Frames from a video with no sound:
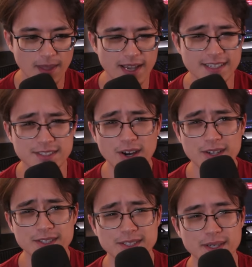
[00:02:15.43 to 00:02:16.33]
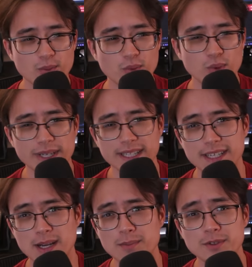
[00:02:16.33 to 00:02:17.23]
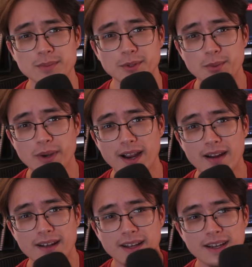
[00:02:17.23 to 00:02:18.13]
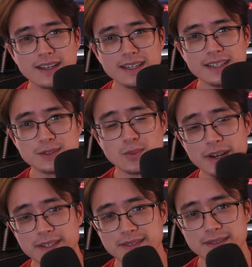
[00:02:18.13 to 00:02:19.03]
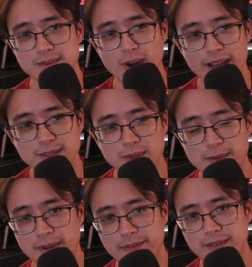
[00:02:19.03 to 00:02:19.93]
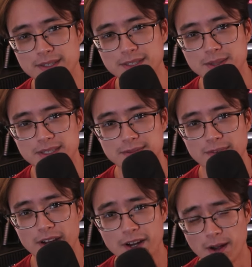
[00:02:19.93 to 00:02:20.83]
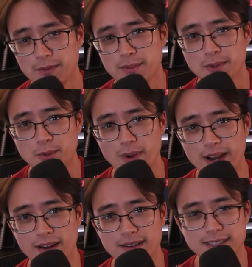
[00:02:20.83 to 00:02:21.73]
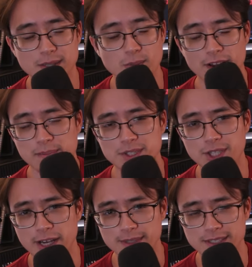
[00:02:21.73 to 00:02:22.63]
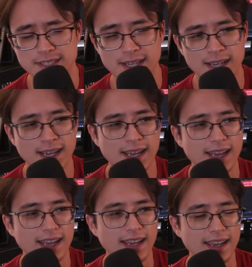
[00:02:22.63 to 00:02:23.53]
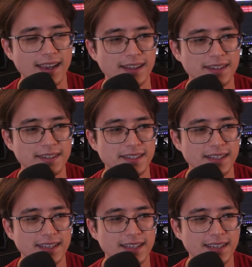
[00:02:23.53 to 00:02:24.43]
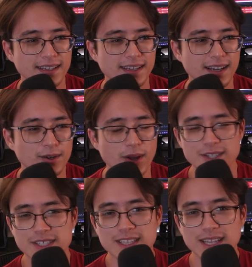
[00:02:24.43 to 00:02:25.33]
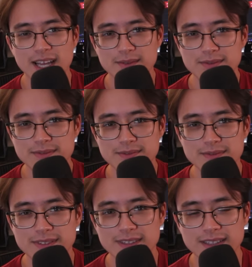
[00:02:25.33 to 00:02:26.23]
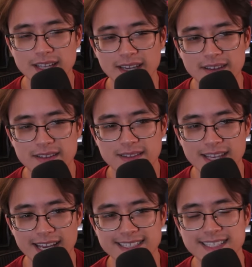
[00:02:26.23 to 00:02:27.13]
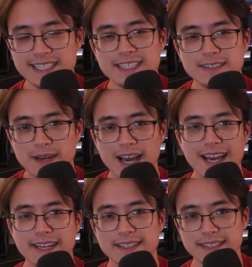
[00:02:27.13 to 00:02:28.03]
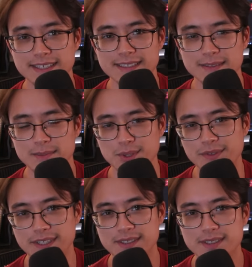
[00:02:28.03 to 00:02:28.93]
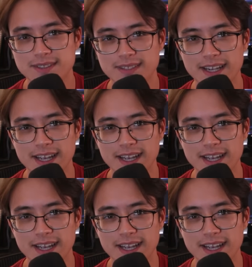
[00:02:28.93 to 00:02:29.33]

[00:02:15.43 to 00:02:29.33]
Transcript: And it's honestly really comfortable to wear. That's why it's one of my favorite suits. It's very comfortable to wear. It's like wearing pajamas. And I don't know, I just love like the idea behind it in the movies, I